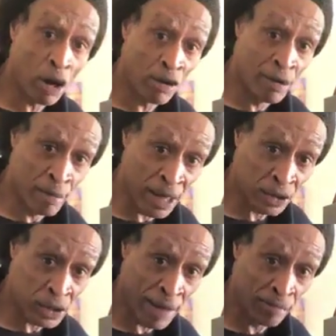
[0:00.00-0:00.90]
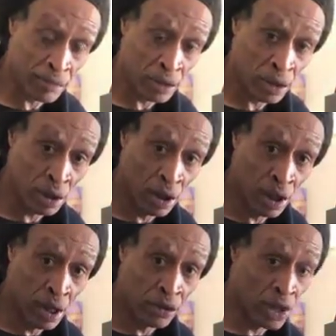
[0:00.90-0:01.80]
the RMX amps,
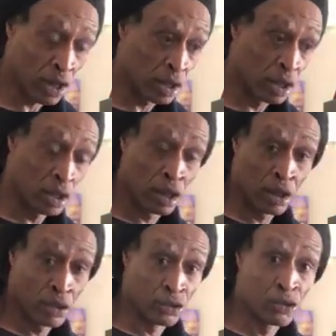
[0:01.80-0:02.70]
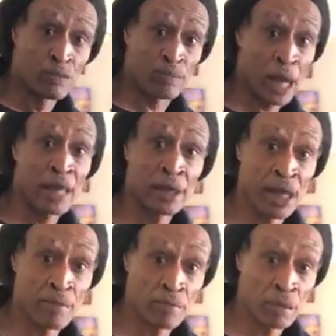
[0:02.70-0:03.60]
that you'd
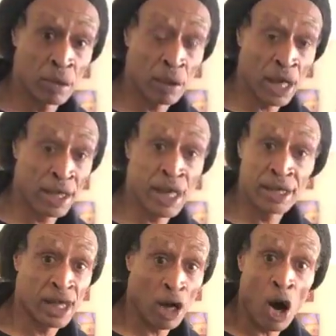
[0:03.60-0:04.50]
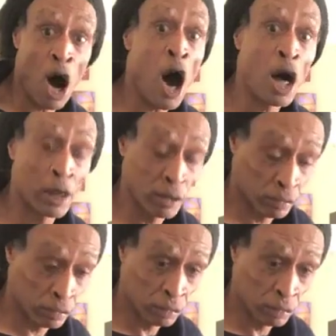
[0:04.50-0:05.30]
play them and they get hot,